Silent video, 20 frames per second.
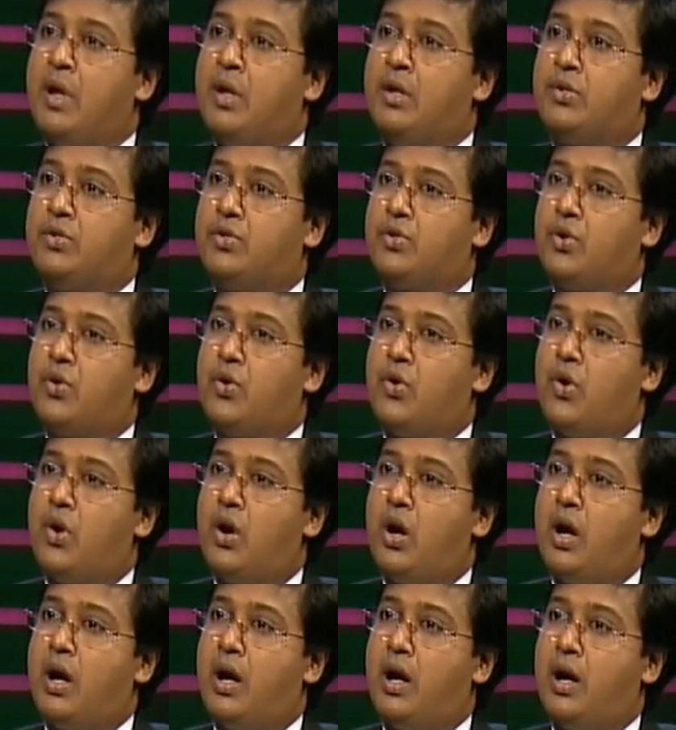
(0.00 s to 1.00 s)

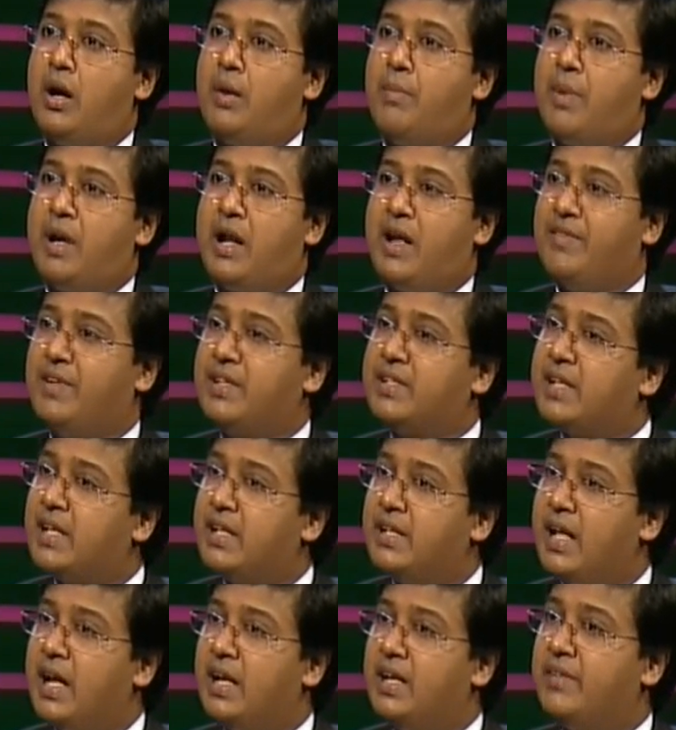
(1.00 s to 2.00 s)
So, but having
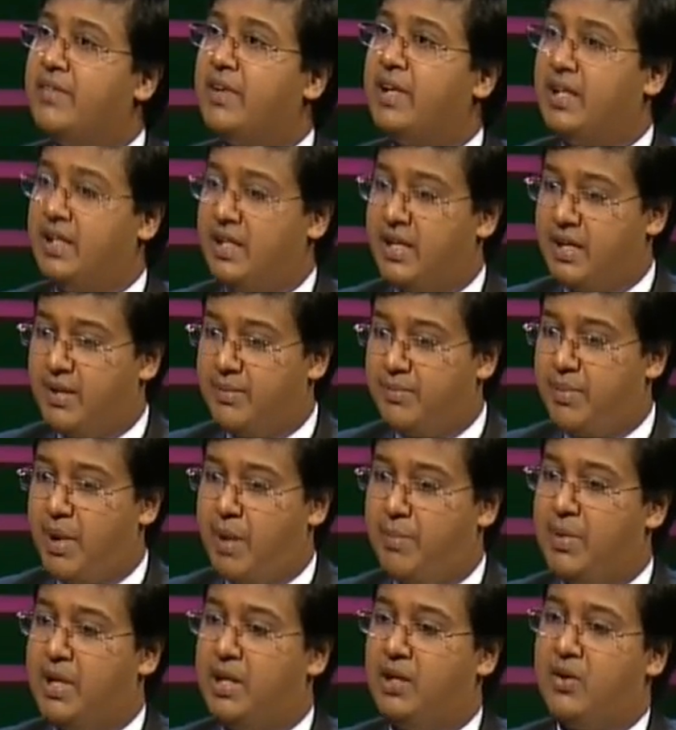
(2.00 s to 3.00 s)
said that, even in the
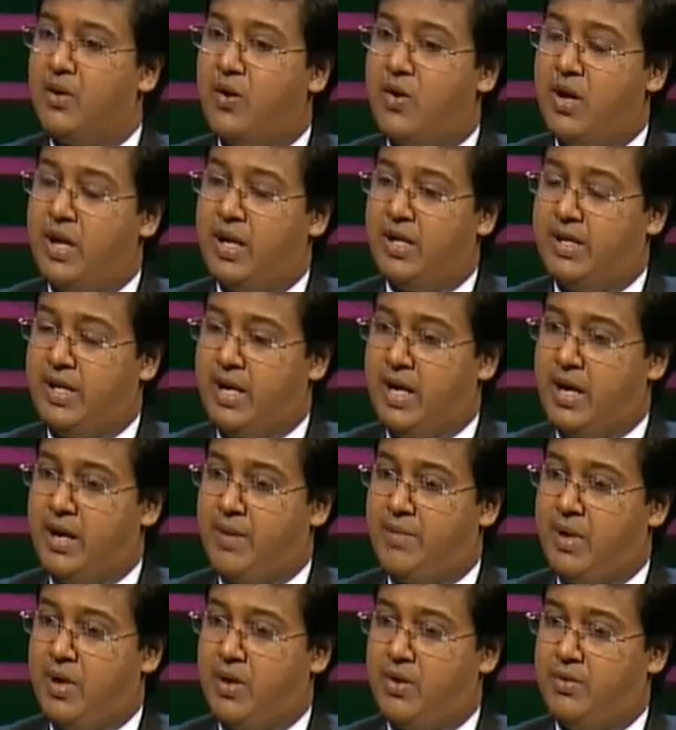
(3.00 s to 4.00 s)
public law
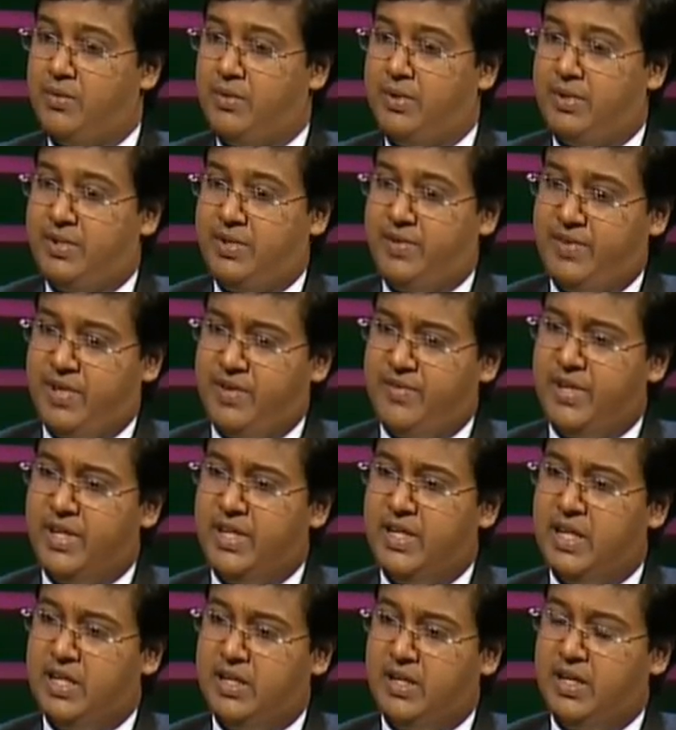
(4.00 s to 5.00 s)
area, now
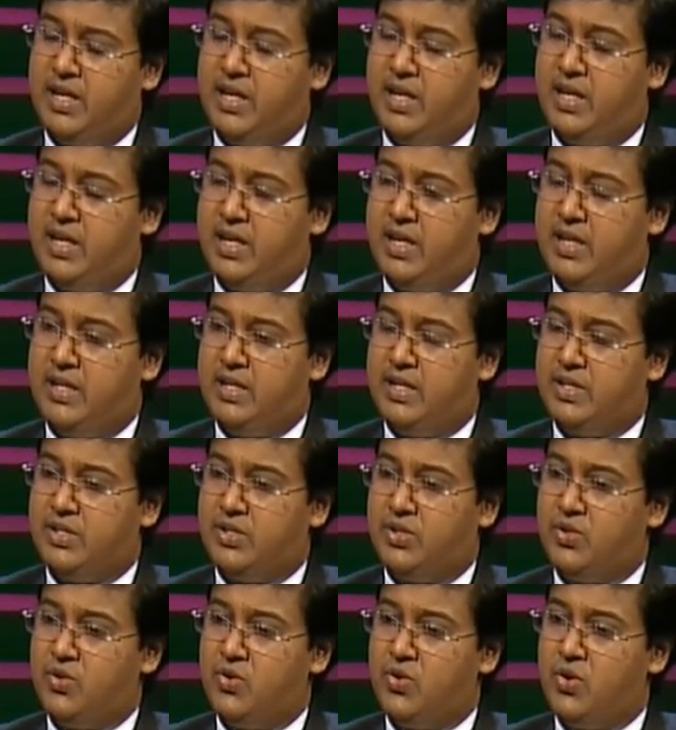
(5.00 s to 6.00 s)
several years
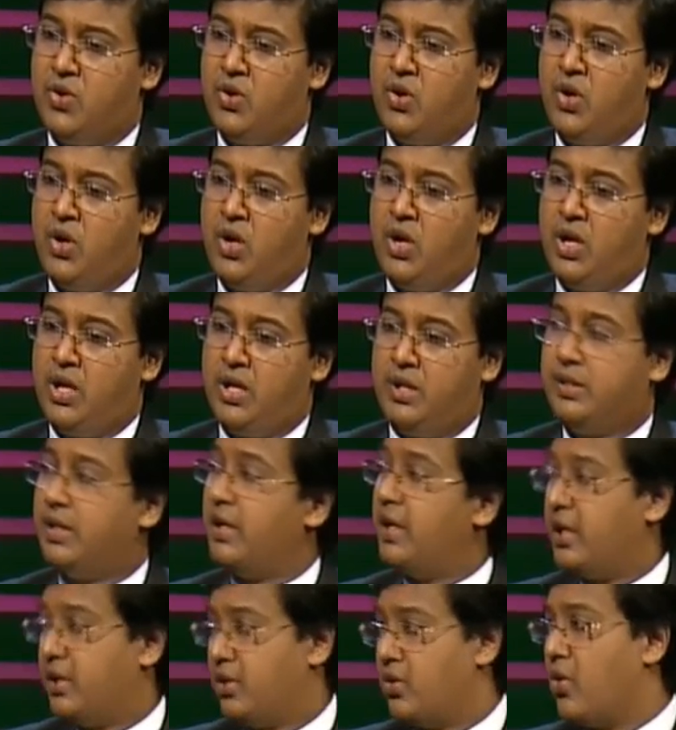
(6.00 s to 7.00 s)
ago in
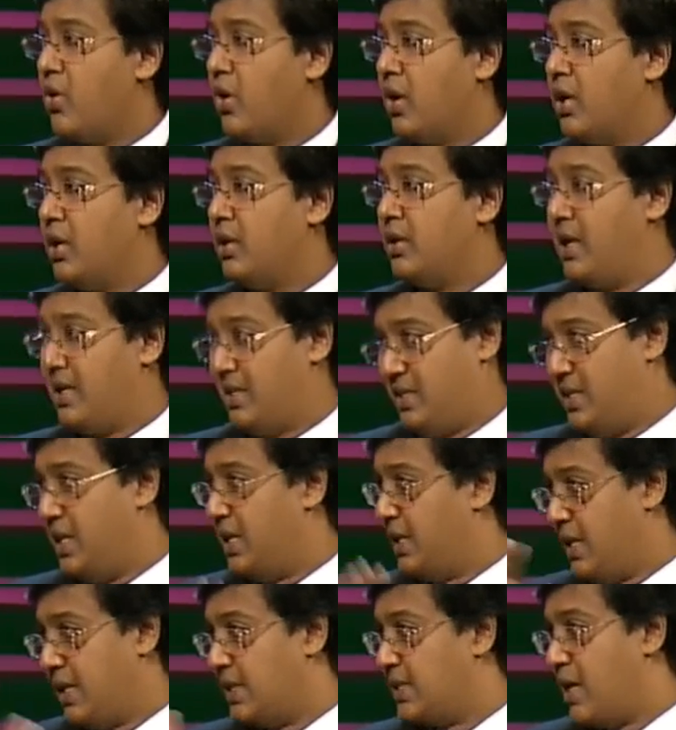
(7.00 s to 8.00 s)
the writ court, I'll just
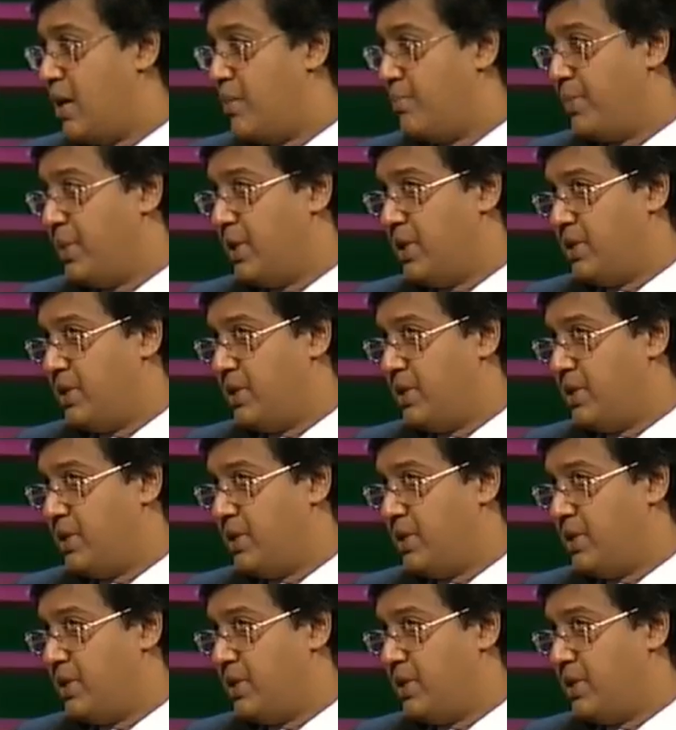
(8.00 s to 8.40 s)
take an example.